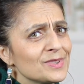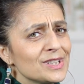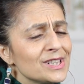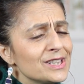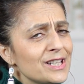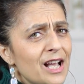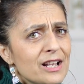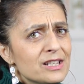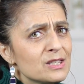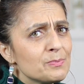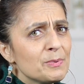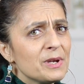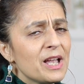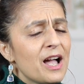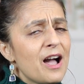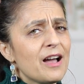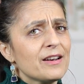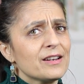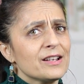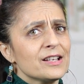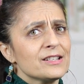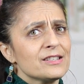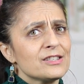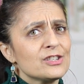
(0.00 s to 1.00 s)
let's be
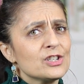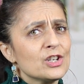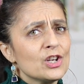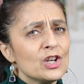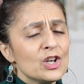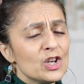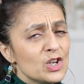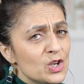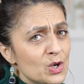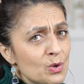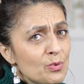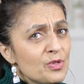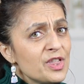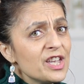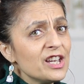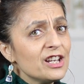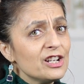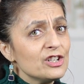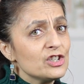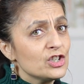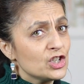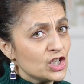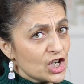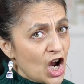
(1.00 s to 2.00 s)
honest, you
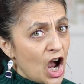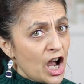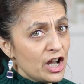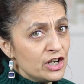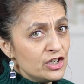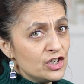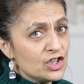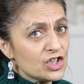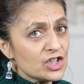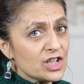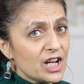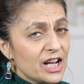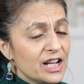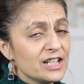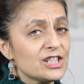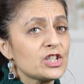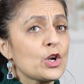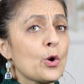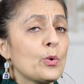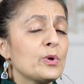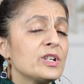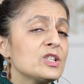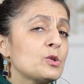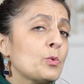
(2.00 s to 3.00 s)
think a judge is
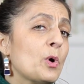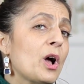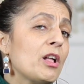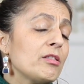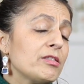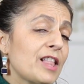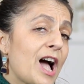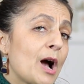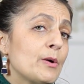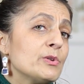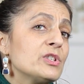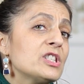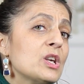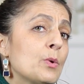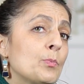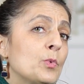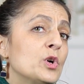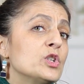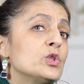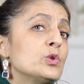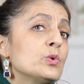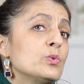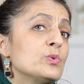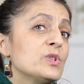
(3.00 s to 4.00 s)
going to allow
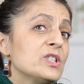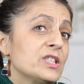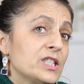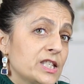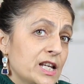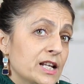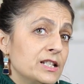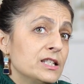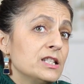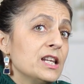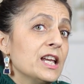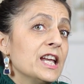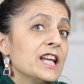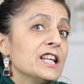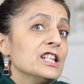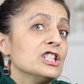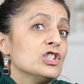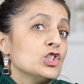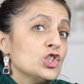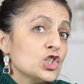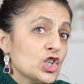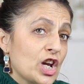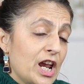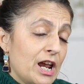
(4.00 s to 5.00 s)
someone to sit
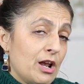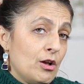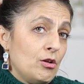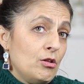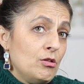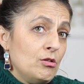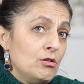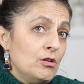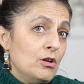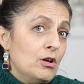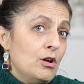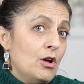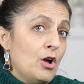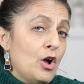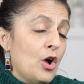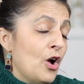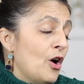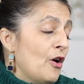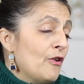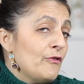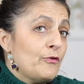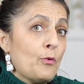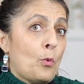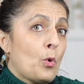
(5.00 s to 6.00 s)
in jail
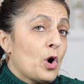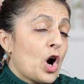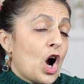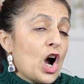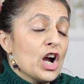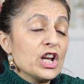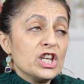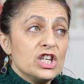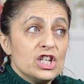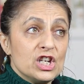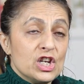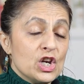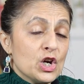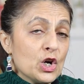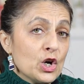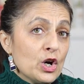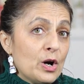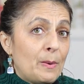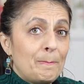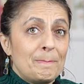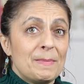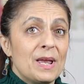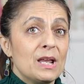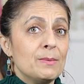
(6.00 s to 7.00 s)
for a
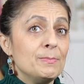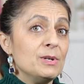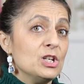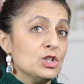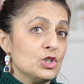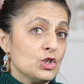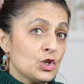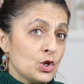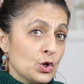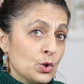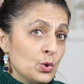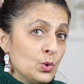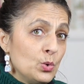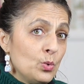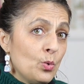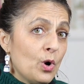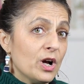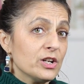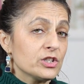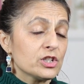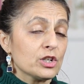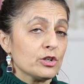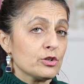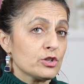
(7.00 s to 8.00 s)
year, maybe two,
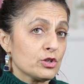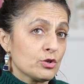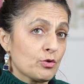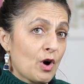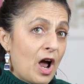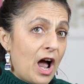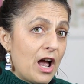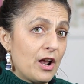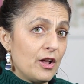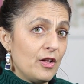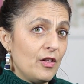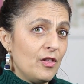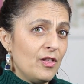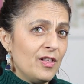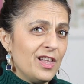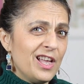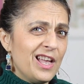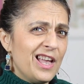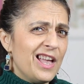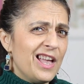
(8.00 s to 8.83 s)
until trial,